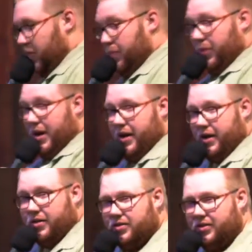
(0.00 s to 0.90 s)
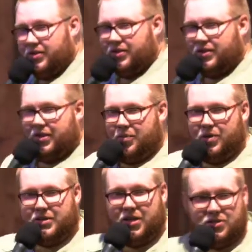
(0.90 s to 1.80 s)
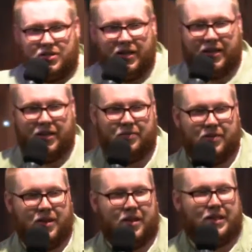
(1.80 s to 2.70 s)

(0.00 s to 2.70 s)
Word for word: with prayer, petitioning Him,